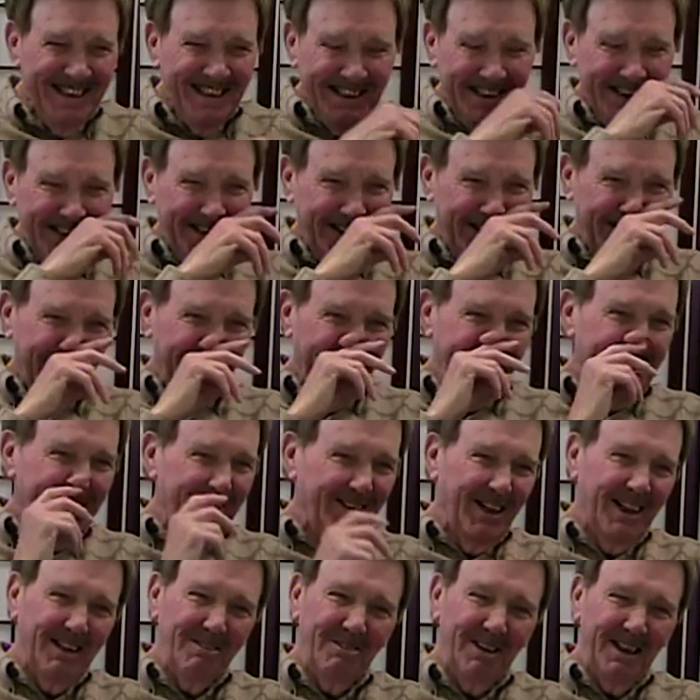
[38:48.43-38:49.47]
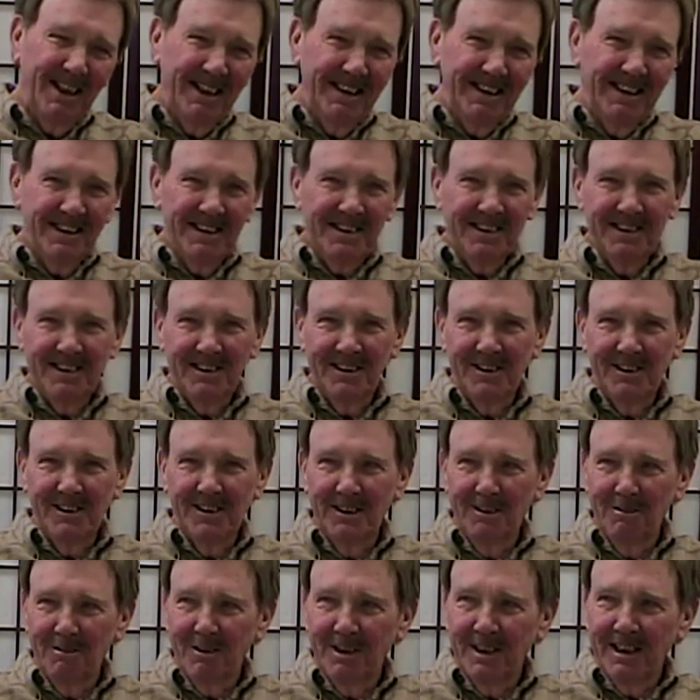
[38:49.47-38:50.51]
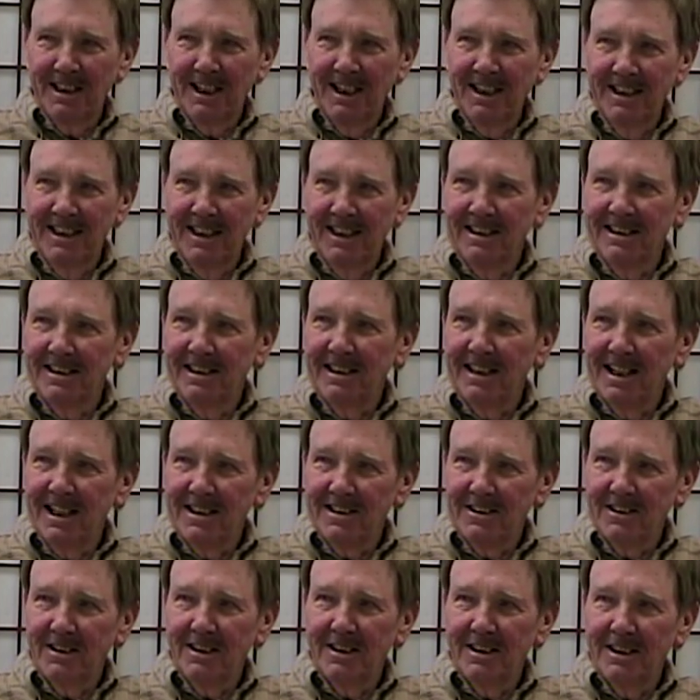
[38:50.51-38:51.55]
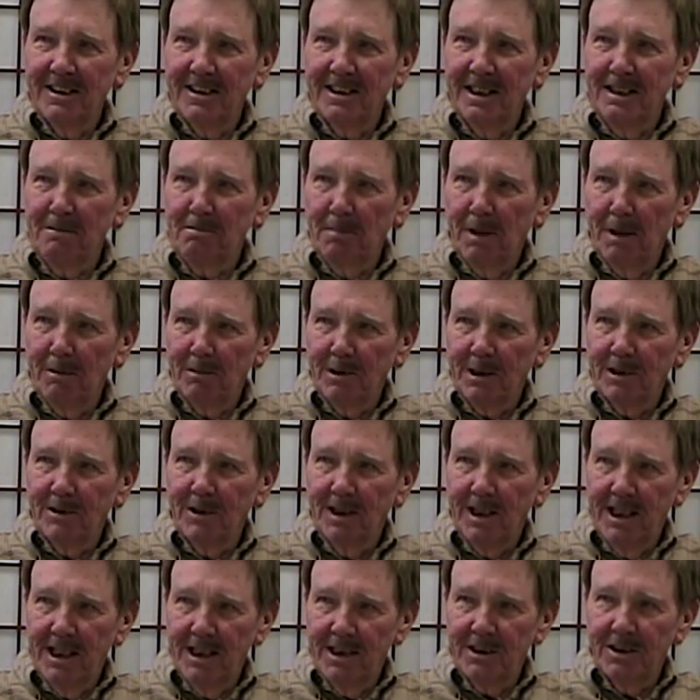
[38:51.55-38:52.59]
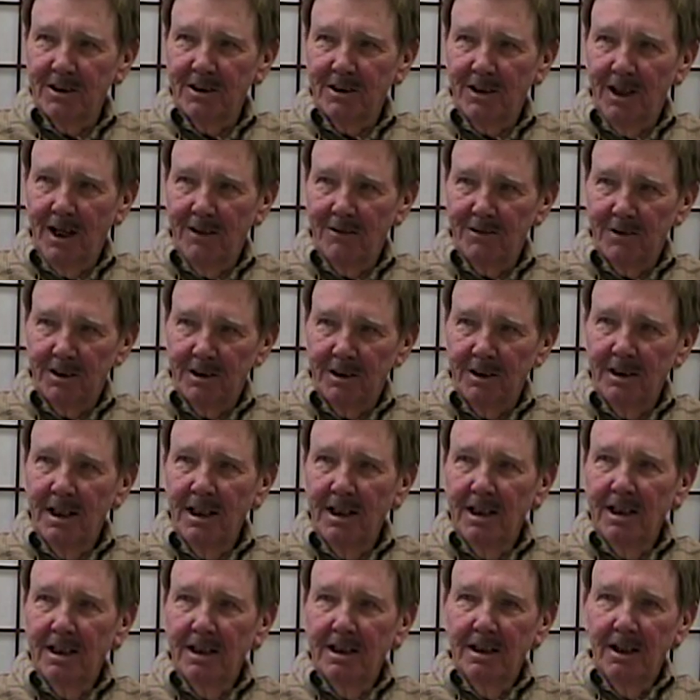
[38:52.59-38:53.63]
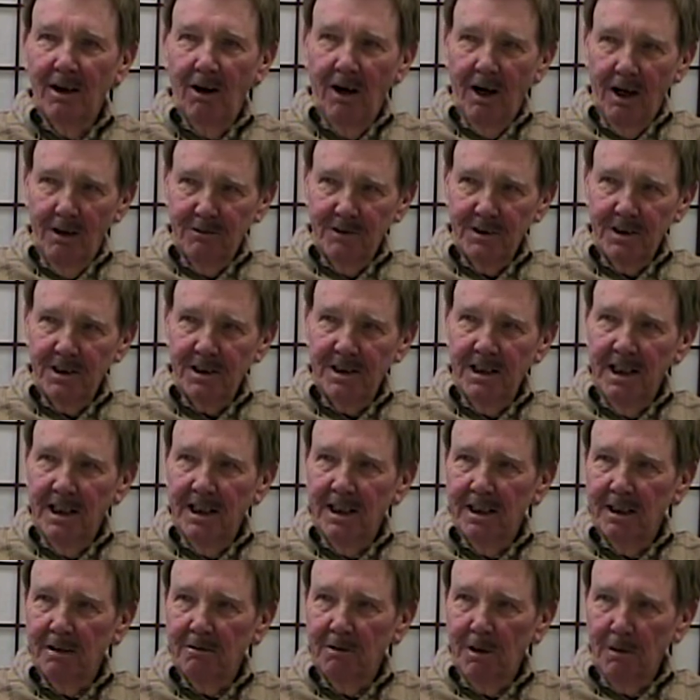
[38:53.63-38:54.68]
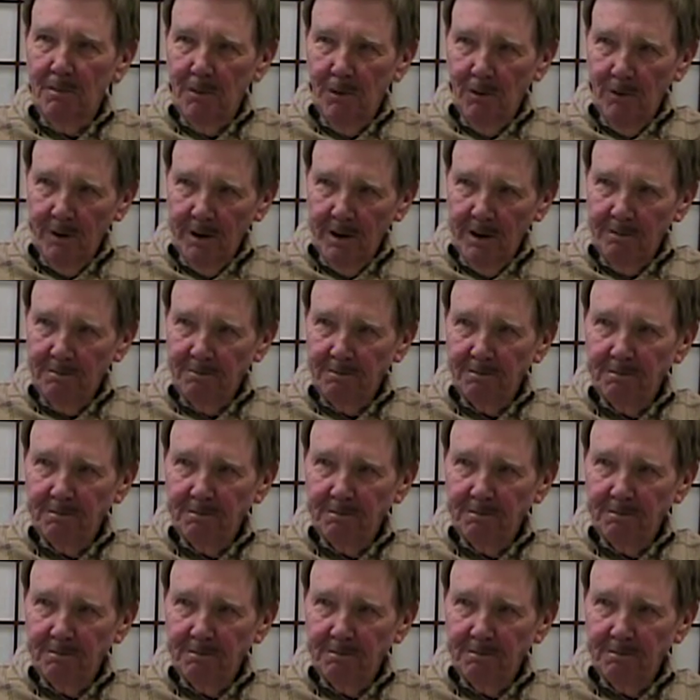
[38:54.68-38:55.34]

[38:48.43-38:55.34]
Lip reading: So I thought, well, this isn't going to work out either. And I saw that the public relations office needed a reporter.